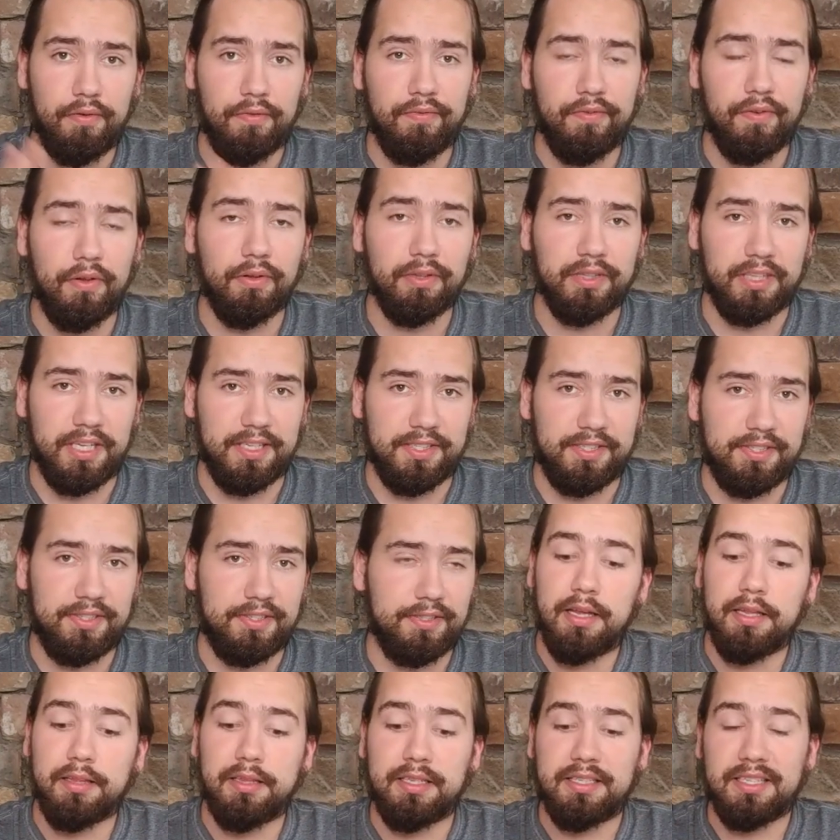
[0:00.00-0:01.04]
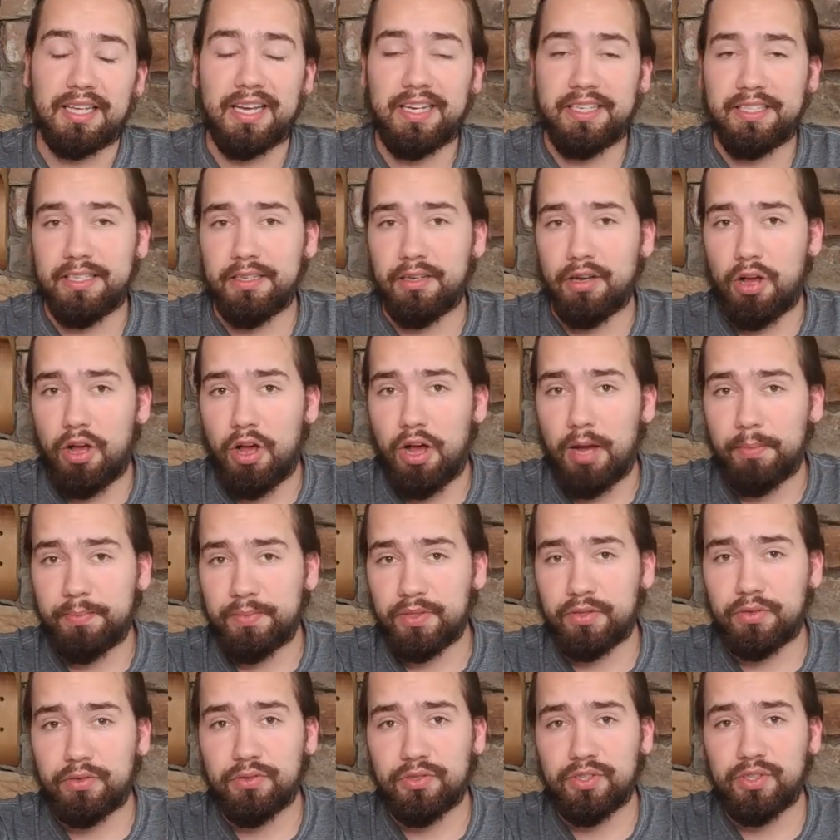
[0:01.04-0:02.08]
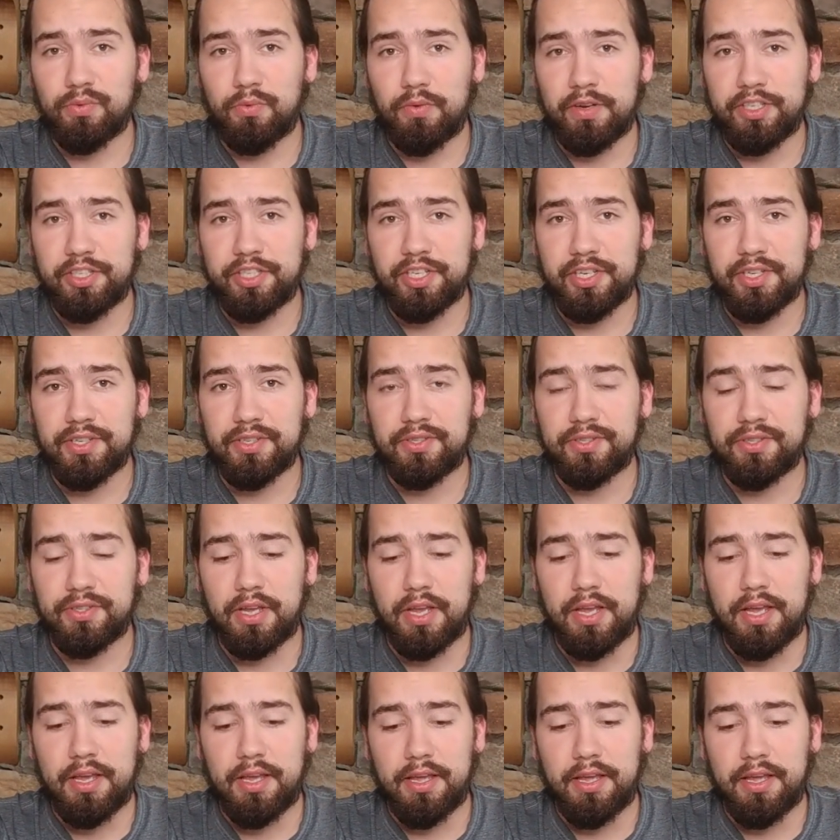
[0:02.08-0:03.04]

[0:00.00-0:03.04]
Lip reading: fullness. The Titan optical switches,